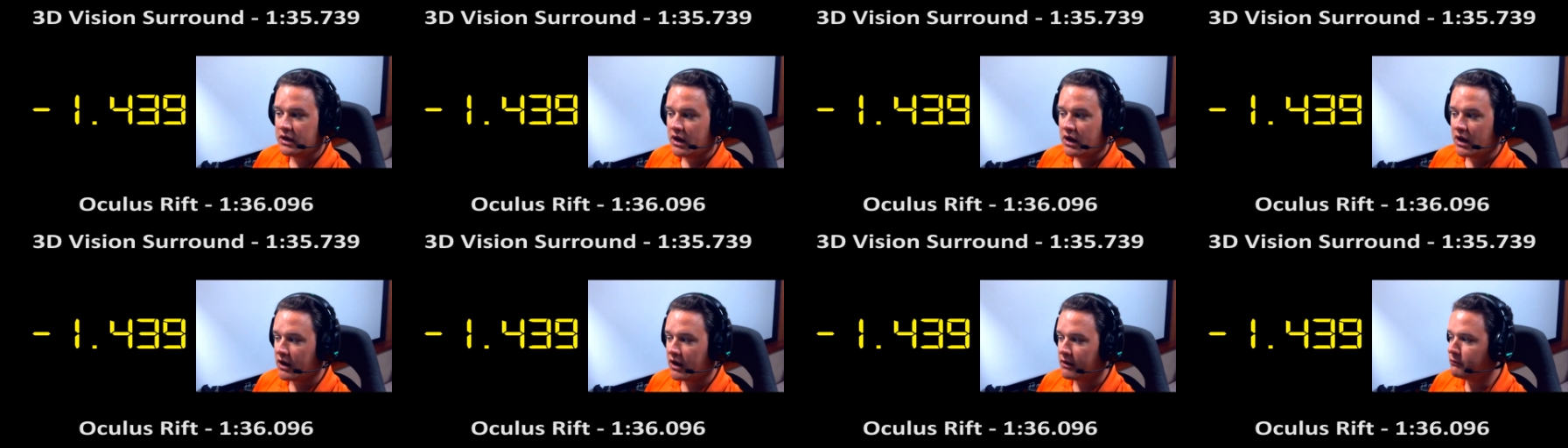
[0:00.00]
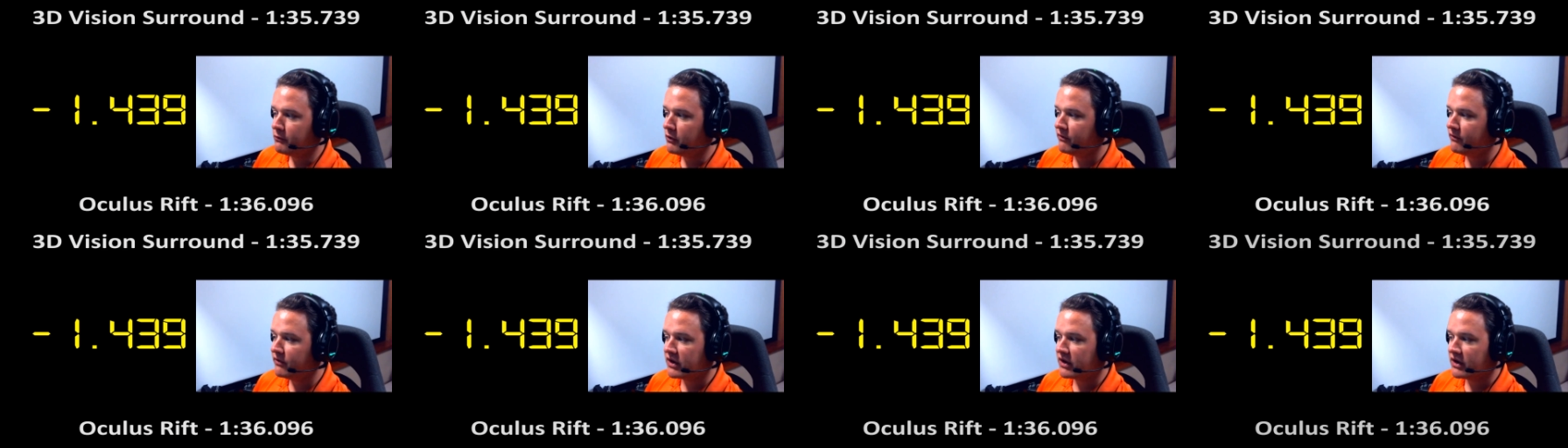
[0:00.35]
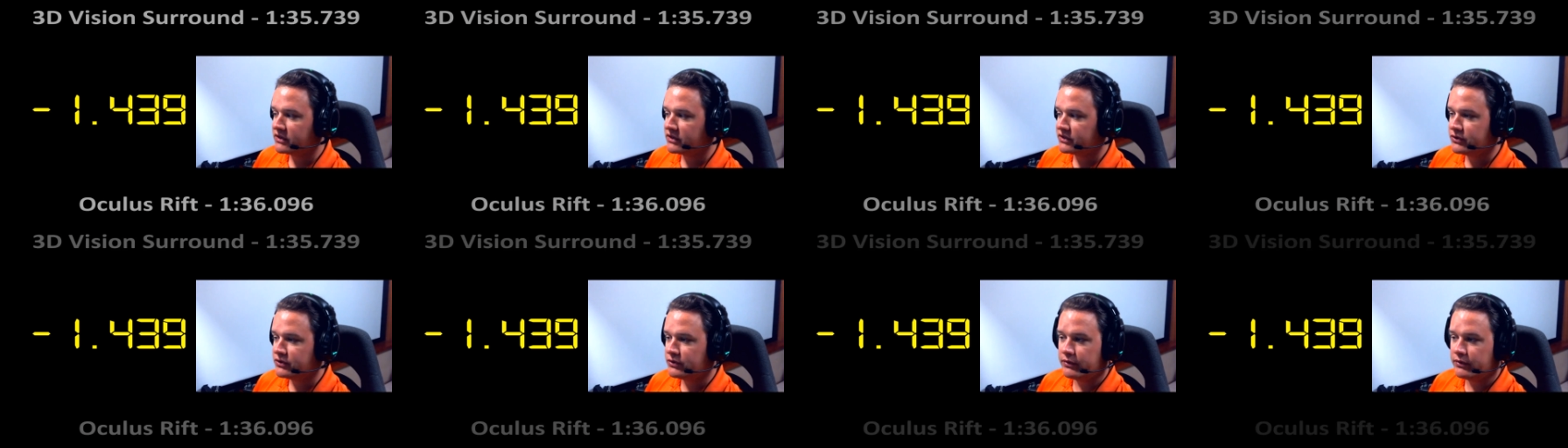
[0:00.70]
Moving
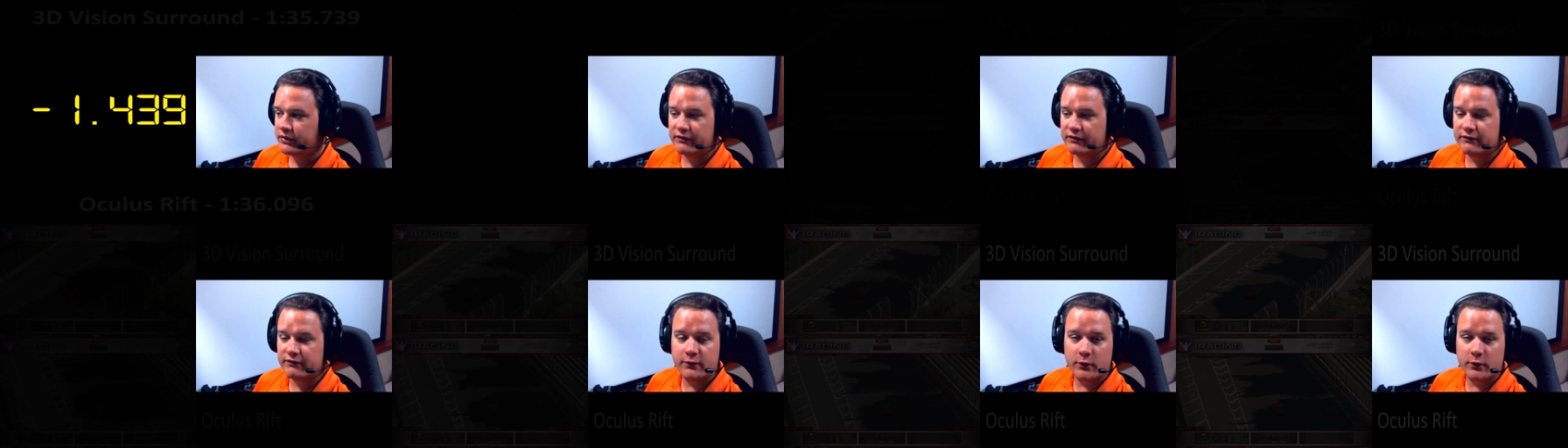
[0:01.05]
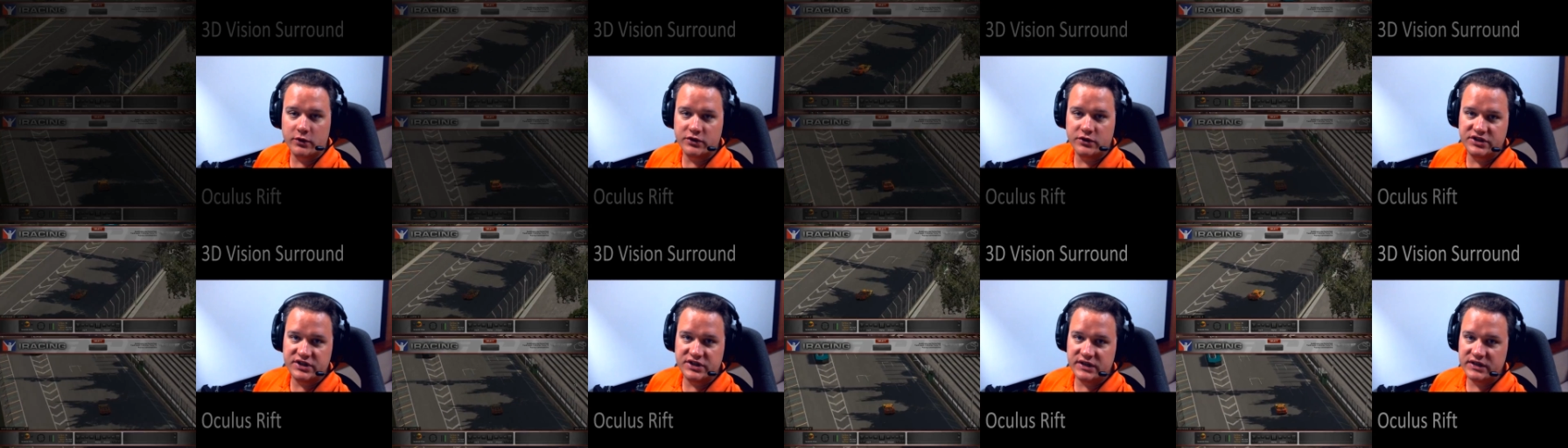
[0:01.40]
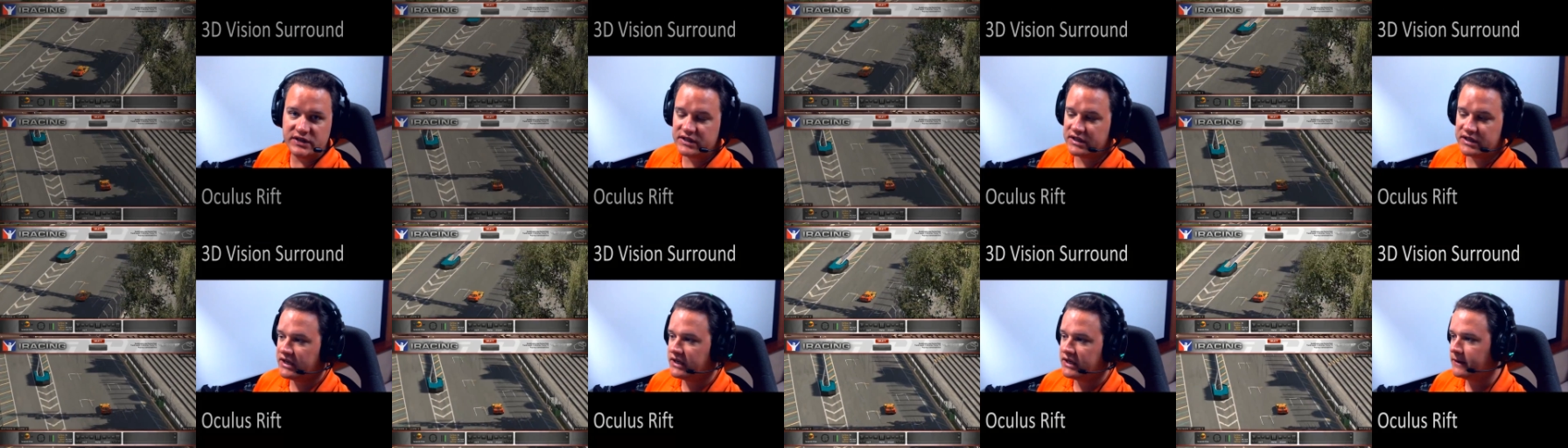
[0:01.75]
on to the Ford
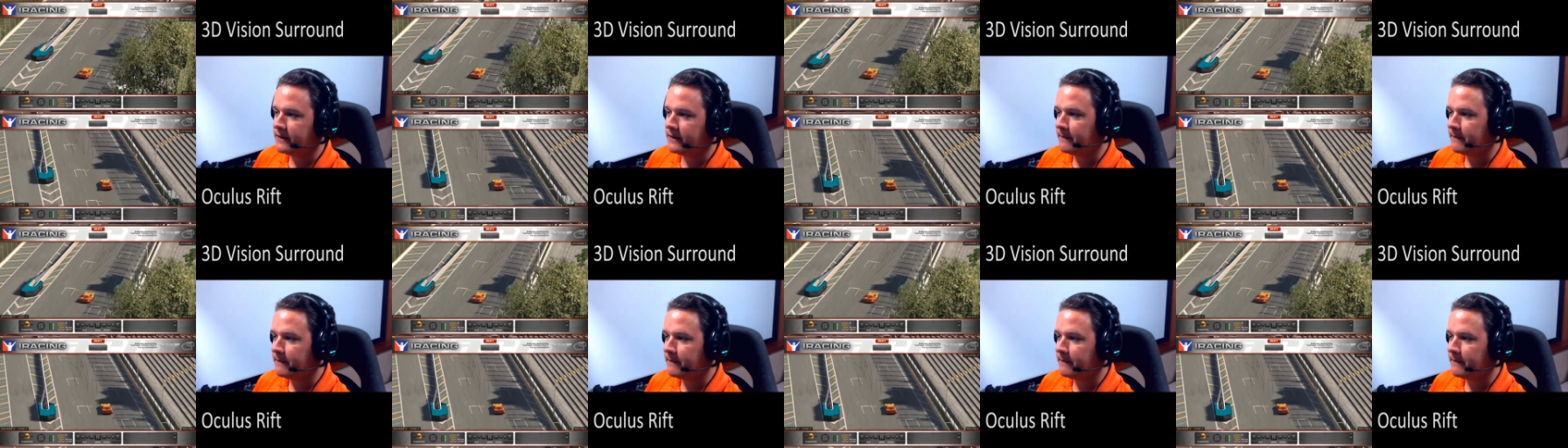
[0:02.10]
GT.